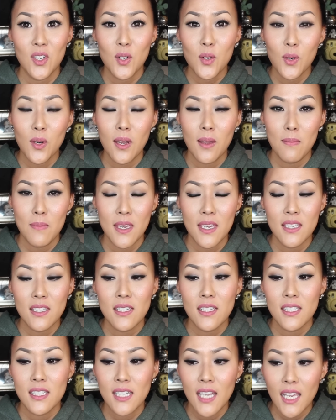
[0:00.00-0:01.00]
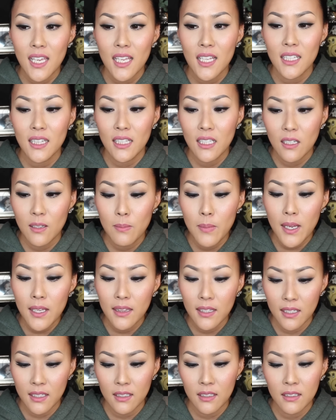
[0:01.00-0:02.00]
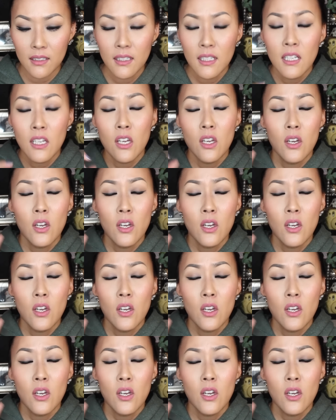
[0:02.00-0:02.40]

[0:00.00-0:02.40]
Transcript: You know what I mean? Just take it little by little.